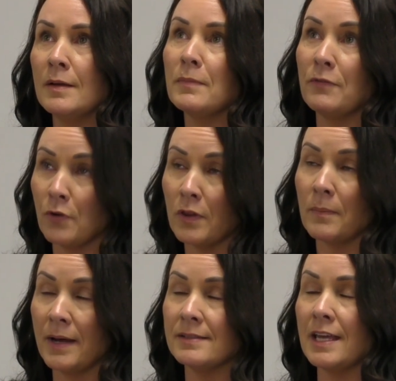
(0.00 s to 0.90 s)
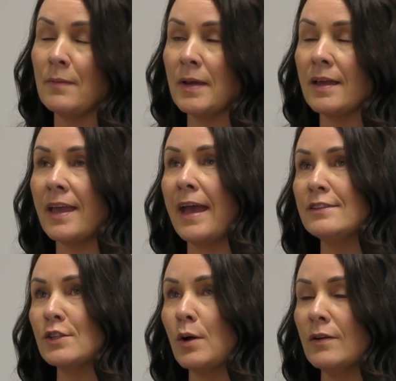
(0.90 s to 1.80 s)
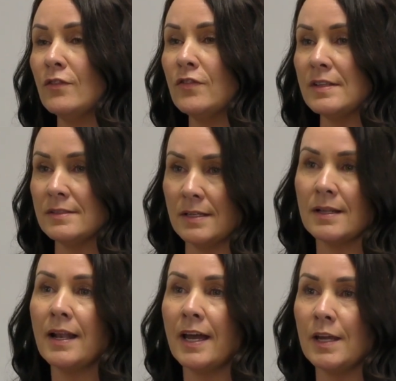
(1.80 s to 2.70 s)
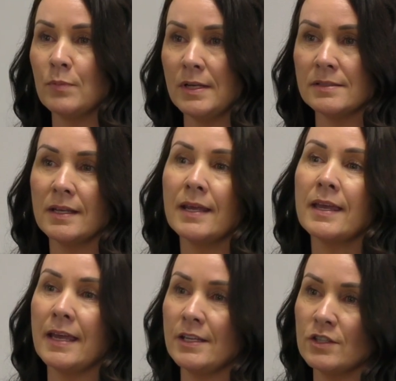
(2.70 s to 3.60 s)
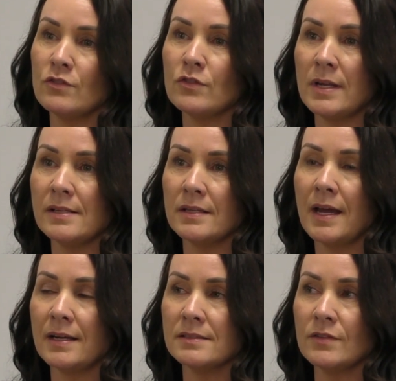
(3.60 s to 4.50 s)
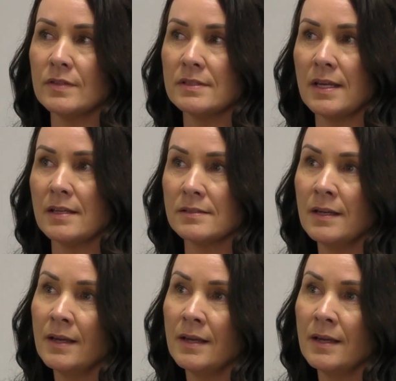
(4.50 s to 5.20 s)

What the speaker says: before the pandemic again to go and visit libraries and engage in reading activities.